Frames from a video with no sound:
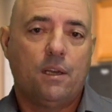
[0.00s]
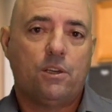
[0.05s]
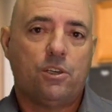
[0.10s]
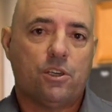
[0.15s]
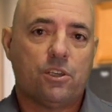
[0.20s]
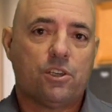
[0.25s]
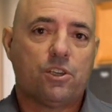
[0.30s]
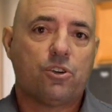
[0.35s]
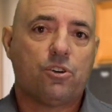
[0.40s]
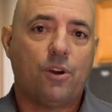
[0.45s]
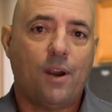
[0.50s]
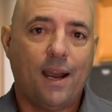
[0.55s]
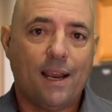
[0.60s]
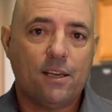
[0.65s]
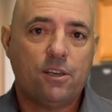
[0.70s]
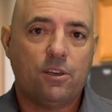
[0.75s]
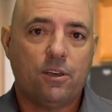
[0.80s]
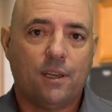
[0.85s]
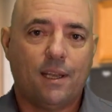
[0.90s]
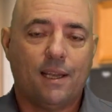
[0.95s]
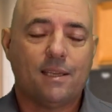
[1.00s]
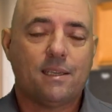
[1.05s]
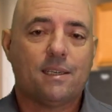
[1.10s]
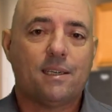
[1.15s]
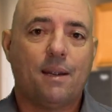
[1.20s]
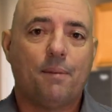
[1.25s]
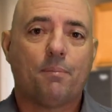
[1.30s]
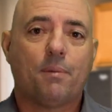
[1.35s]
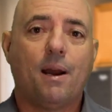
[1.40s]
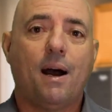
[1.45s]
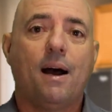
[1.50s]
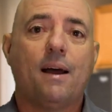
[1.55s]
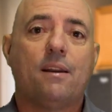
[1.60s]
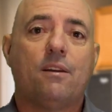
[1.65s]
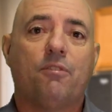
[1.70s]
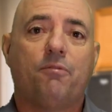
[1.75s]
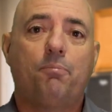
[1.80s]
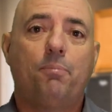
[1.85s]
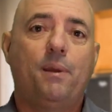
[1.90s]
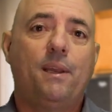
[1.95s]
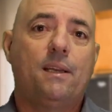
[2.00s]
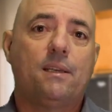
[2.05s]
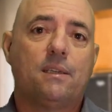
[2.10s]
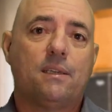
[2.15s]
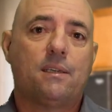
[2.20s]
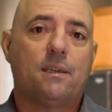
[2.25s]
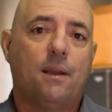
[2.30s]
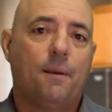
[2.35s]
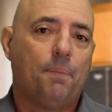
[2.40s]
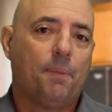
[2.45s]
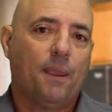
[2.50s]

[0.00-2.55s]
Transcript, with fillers: just trying to get some kind of peace.